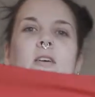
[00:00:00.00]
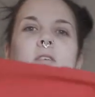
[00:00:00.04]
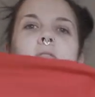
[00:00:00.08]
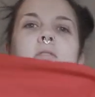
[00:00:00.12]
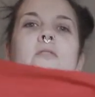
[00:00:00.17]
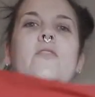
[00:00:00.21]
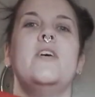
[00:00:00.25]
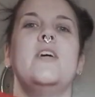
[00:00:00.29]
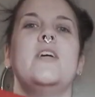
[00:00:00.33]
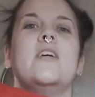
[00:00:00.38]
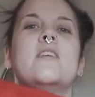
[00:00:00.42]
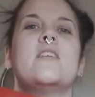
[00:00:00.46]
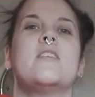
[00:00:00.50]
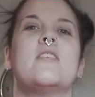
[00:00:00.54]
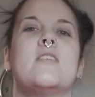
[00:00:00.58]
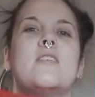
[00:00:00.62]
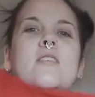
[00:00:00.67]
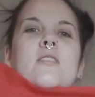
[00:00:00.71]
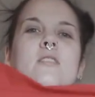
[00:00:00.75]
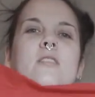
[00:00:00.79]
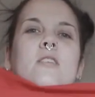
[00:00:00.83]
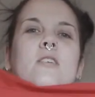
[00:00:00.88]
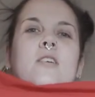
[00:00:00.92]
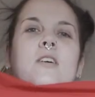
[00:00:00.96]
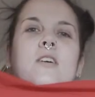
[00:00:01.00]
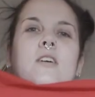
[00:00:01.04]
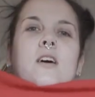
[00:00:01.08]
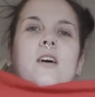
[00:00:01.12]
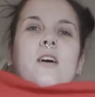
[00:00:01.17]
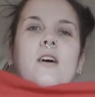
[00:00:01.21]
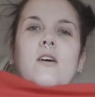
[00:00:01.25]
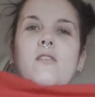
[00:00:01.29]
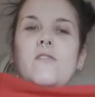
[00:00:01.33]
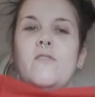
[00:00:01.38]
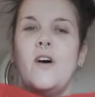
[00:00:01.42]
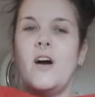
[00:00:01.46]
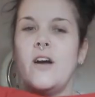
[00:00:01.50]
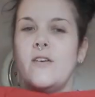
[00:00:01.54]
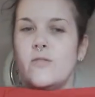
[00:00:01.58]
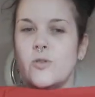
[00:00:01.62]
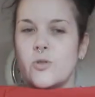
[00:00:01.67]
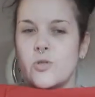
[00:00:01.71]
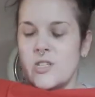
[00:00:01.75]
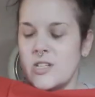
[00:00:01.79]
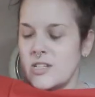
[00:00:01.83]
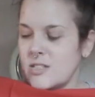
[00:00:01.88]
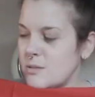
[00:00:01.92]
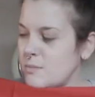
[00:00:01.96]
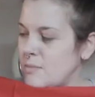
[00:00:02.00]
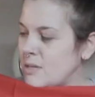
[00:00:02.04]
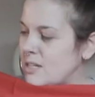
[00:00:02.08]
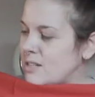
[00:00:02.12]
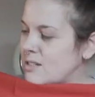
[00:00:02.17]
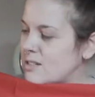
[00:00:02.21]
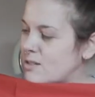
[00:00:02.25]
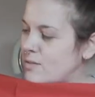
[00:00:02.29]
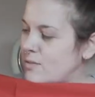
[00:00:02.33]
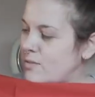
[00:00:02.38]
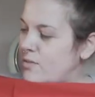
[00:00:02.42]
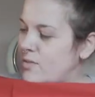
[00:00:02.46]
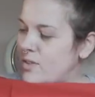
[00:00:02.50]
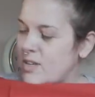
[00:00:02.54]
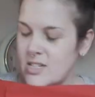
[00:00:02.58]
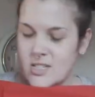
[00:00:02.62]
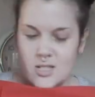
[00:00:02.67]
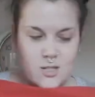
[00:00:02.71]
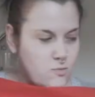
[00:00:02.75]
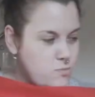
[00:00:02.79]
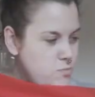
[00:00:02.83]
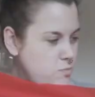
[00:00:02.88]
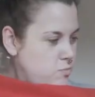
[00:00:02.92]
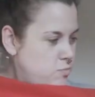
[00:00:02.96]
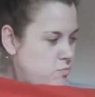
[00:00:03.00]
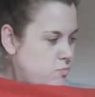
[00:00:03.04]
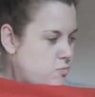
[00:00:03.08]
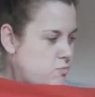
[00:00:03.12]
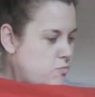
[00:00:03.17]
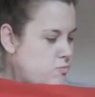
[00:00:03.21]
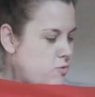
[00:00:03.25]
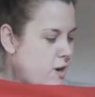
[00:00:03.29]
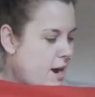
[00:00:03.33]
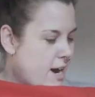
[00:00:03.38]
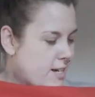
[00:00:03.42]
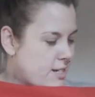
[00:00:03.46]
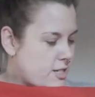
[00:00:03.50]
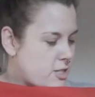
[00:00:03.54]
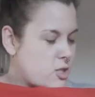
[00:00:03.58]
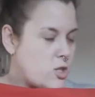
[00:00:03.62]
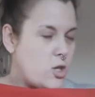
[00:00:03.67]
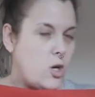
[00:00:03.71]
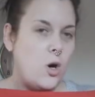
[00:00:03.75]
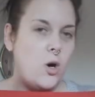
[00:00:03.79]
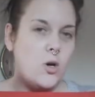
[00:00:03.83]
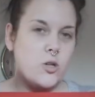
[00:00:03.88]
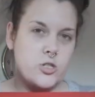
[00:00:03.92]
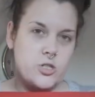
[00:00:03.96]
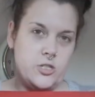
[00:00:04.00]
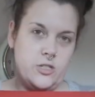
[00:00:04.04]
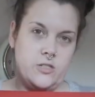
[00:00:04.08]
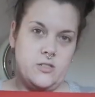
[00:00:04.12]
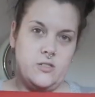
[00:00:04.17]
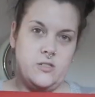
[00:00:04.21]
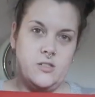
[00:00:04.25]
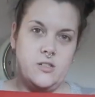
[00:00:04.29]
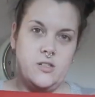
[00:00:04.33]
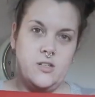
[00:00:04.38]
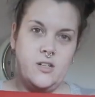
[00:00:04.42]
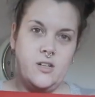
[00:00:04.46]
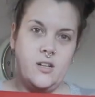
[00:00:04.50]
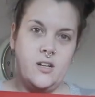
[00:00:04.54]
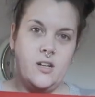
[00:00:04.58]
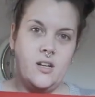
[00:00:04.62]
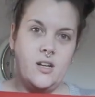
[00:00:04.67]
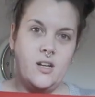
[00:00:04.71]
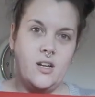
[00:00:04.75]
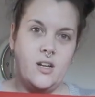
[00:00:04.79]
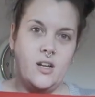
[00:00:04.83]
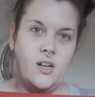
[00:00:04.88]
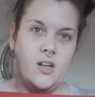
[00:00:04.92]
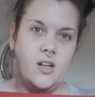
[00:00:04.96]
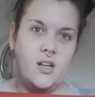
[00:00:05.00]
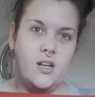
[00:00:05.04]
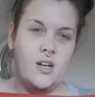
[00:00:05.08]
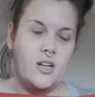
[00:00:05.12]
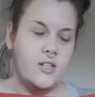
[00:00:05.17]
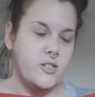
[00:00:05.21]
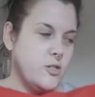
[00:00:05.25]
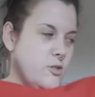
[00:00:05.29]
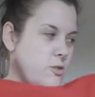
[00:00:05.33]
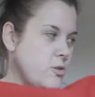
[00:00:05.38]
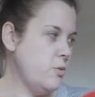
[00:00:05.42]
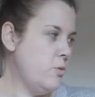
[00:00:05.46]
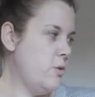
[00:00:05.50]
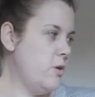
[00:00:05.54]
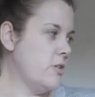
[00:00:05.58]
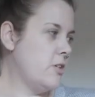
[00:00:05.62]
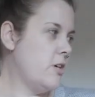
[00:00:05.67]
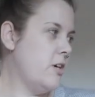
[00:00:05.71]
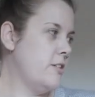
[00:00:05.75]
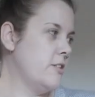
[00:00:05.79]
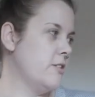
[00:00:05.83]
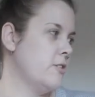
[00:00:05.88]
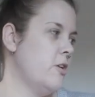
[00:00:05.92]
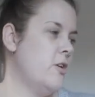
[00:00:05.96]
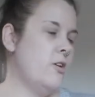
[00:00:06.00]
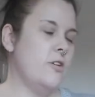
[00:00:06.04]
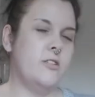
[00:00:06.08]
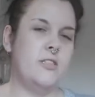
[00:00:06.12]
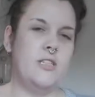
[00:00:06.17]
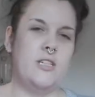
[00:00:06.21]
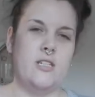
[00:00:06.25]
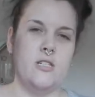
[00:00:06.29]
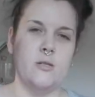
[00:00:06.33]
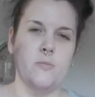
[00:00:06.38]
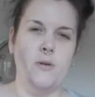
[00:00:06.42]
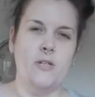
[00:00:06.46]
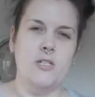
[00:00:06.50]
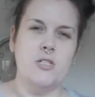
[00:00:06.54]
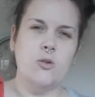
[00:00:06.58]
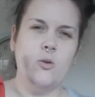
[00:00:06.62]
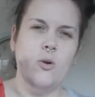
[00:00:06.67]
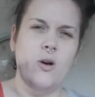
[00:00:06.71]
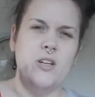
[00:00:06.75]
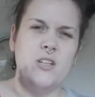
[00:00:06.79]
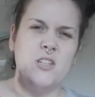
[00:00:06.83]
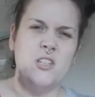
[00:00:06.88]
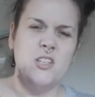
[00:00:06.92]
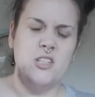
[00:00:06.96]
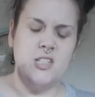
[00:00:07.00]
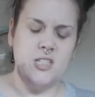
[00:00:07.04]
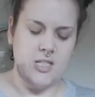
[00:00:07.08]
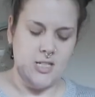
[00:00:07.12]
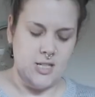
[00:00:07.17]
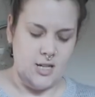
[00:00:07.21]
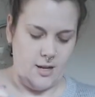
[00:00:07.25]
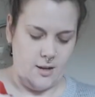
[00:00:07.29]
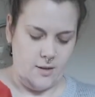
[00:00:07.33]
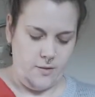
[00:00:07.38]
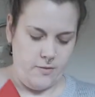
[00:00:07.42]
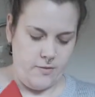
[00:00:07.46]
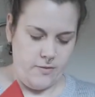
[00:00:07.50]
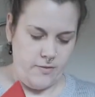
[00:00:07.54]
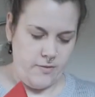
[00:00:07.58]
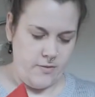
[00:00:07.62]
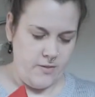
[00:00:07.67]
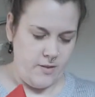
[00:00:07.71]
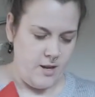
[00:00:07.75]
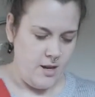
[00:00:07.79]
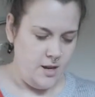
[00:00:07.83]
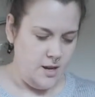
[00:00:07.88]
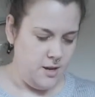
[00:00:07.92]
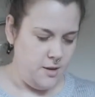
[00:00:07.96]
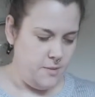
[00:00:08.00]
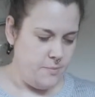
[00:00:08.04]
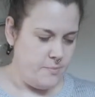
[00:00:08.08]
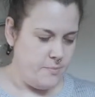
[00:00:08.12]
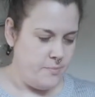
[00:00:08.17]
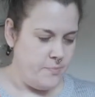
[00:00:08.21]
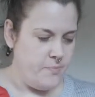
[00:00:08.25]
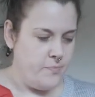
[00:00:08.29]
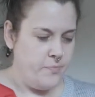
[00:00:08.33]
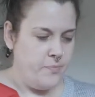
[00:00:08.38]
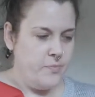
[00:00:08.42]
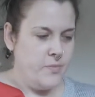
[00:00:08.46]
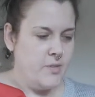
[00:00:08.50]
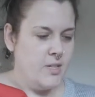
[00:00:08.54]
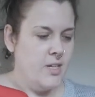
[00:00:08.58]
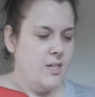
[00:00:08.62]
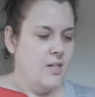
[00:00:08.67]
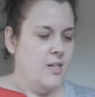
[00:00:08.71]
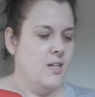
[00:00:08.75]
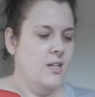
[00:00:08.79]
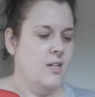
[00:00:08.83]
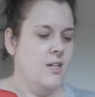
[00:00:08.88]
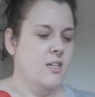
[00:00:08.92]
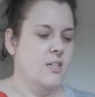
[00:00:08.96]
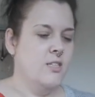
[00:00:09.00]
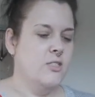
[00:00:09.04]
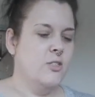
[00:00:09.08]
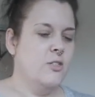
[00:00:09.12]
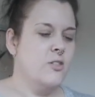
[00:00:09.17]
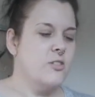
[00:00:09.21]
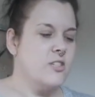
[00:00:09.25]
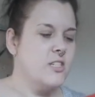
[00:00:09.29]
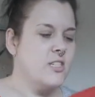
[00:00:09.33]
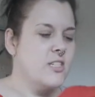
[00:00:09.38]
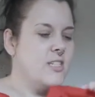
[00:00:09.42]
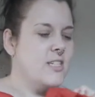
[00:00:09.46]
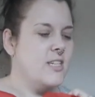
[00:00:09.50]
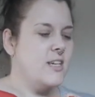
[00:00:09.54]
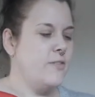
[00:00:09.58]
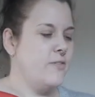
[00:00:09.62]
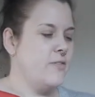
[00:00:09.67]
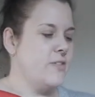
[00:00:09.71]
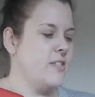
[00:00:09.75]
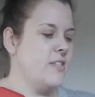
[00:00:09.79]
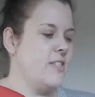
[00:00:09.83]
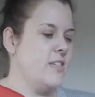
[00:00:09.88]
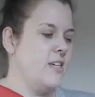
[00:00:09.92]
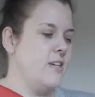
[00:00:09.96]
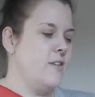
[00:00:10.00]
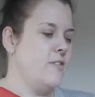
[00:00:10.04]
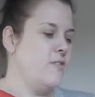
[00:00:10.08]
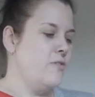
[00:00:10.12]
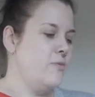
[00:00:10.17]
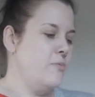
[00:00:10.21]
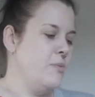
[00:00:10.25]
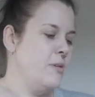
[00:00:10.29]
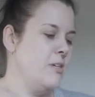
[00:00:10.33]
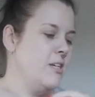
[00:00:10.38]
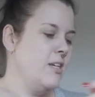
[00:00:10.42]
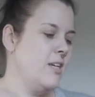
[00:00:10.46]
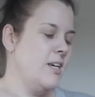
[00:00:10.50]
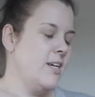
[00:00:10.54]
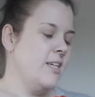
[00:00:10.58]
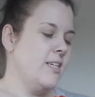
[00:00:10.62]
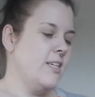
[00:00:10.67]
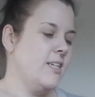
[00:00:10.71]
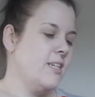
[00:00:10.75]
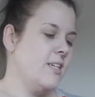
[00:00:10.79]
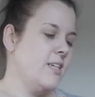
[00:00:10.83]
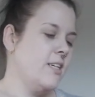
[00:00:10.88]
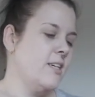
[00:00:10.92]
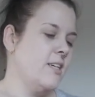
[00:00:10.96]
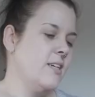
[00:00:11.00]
of this, 5 or 6 meters of this red cotton I don't know what kind of cotton it is, but it's quite stiff. Not stiff, but like